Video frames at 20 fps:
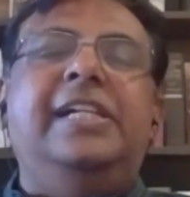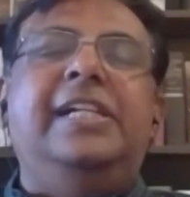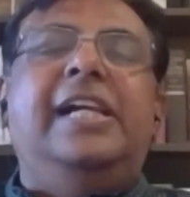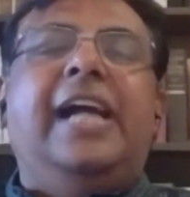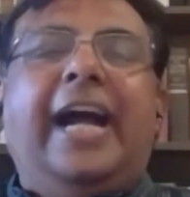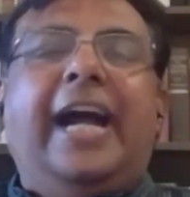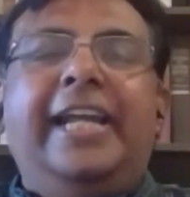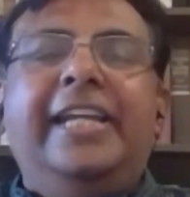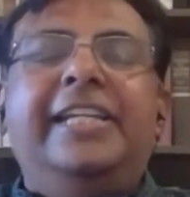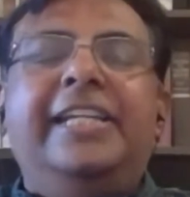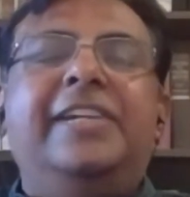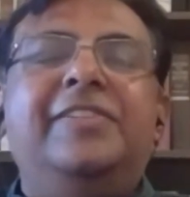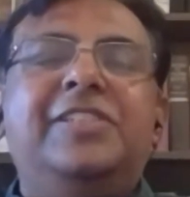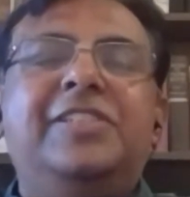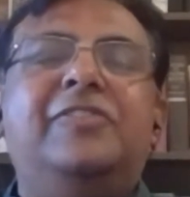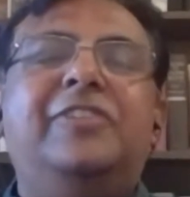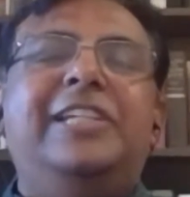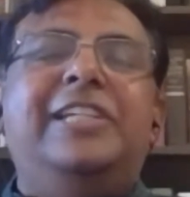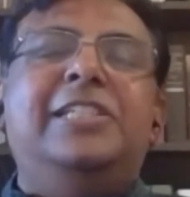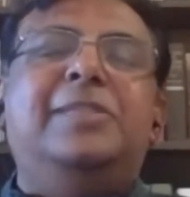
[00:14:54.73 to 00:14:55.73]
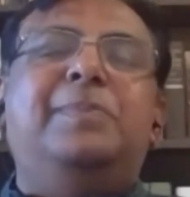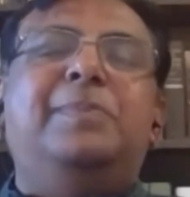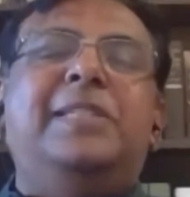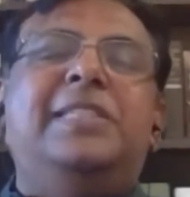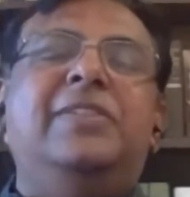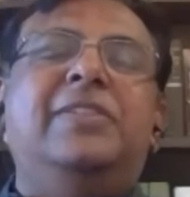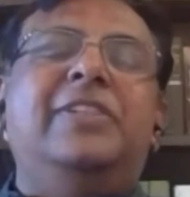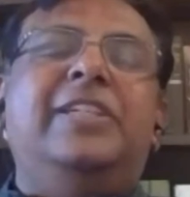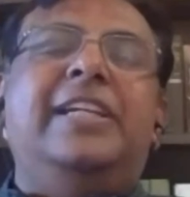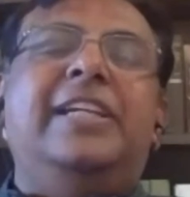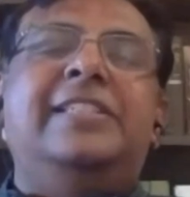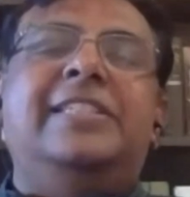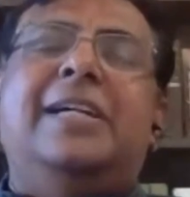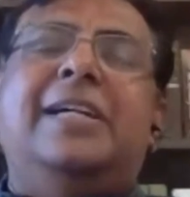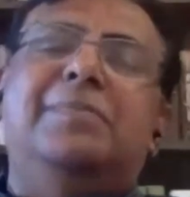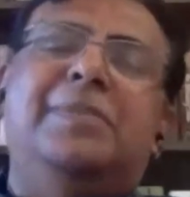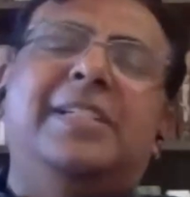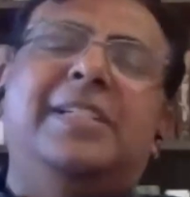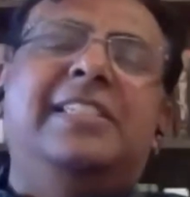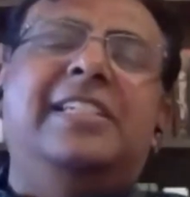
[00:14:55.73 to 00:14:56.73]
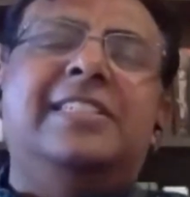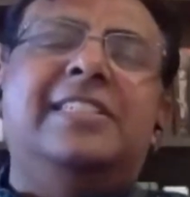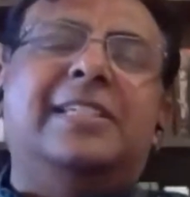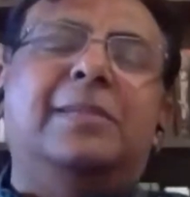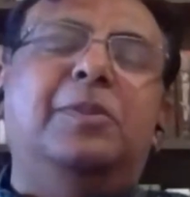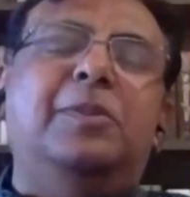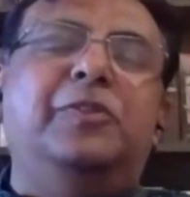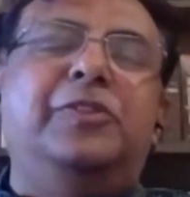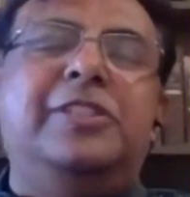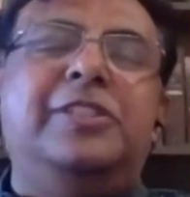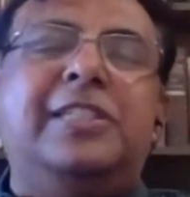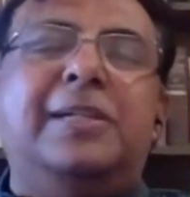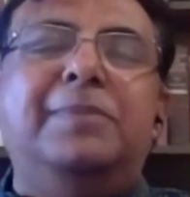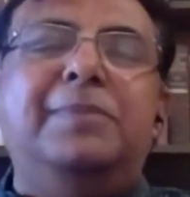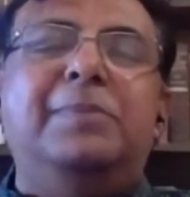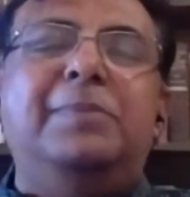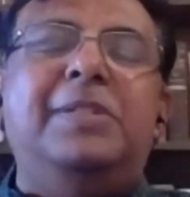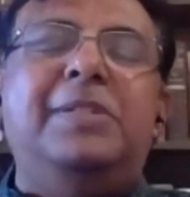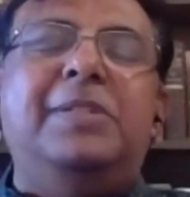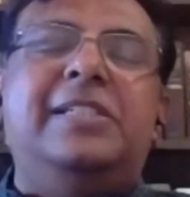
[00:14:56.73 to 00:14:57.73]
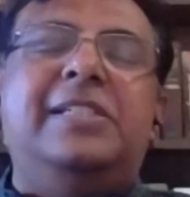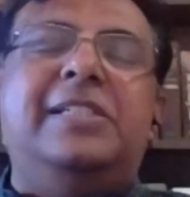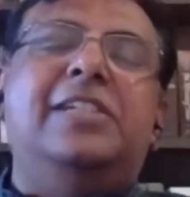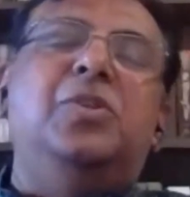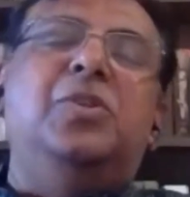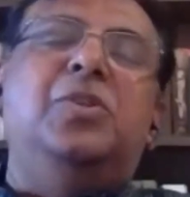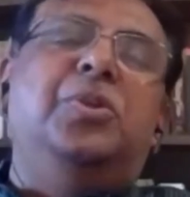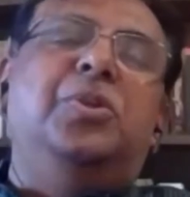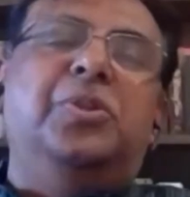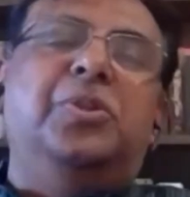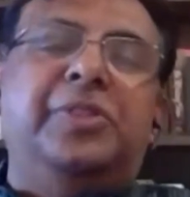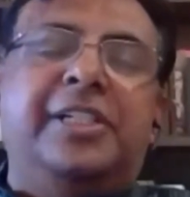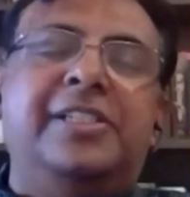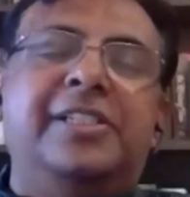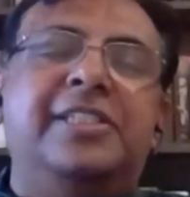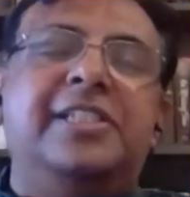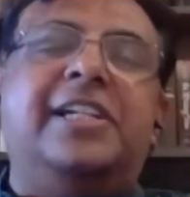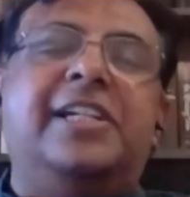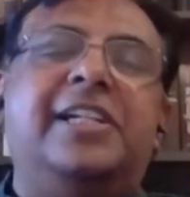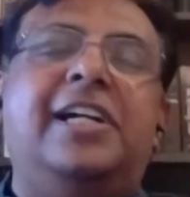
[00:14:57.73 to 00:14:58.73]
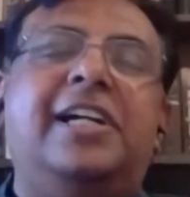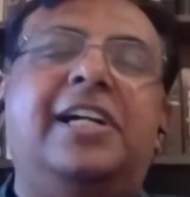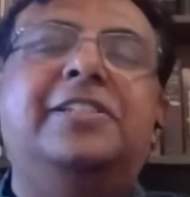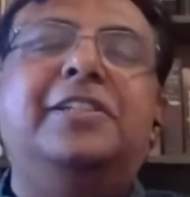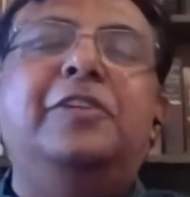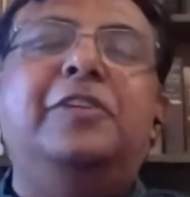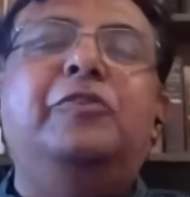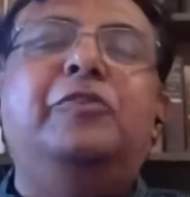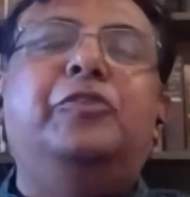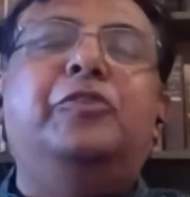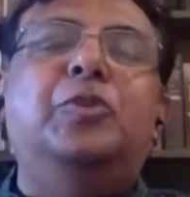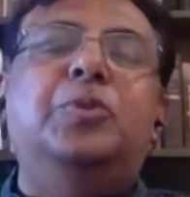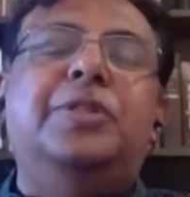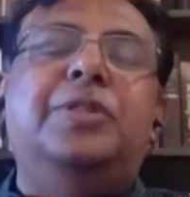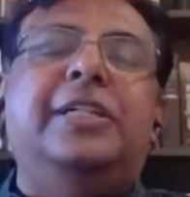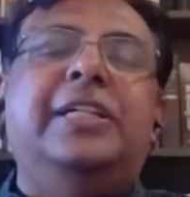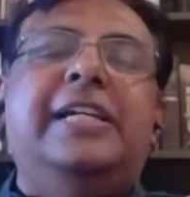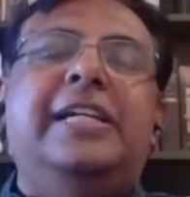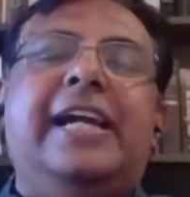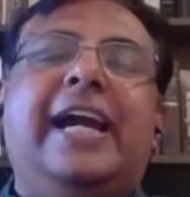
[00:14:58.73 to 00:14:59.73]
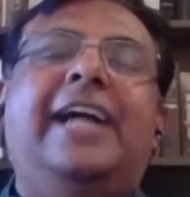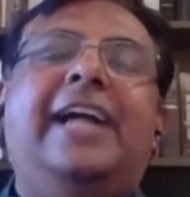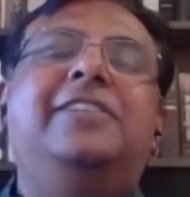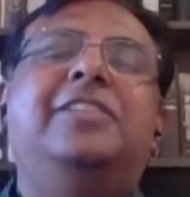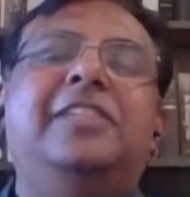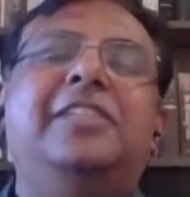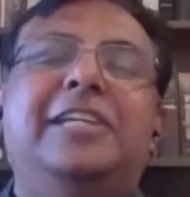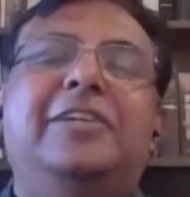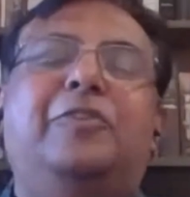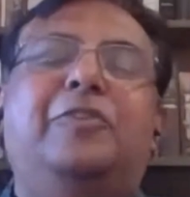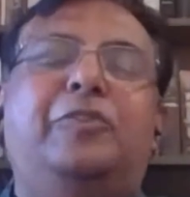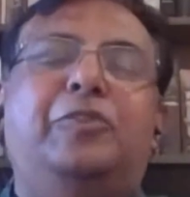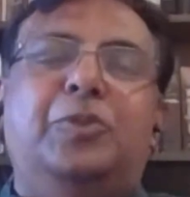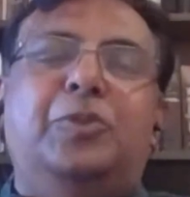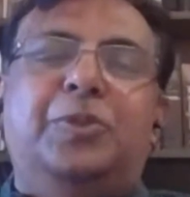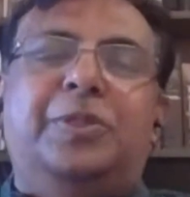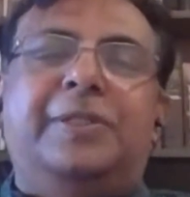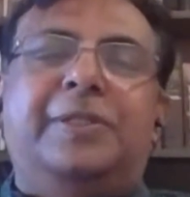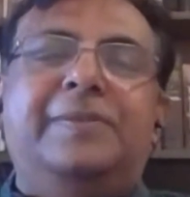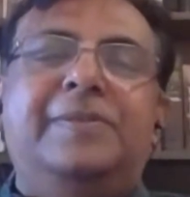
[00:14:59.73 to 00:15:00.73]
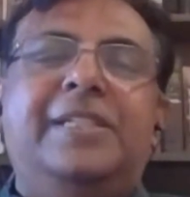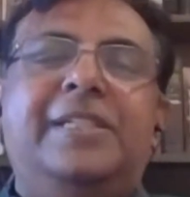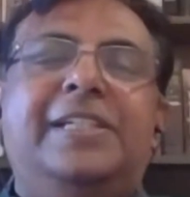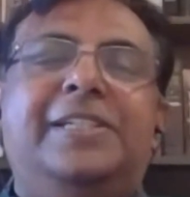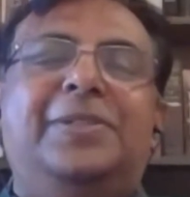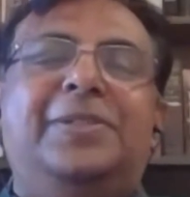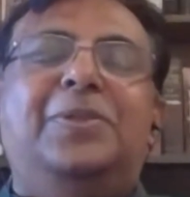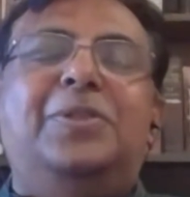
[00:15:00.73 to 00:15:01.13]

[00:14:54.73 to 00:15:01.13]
And he gives a very specific example. He says some people tell, no, there is a culture in food, ethnic food, you know,